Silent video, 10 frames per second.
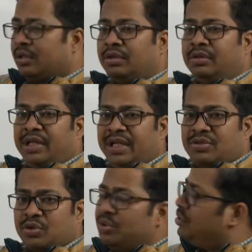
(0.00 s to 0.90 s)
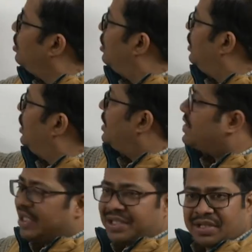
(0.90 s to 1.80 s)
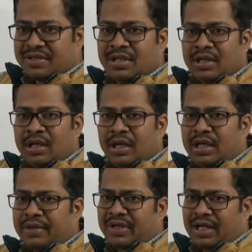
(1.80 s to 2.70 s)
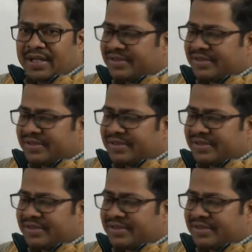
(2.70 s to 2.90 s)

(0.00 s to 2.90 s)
these two stations in our last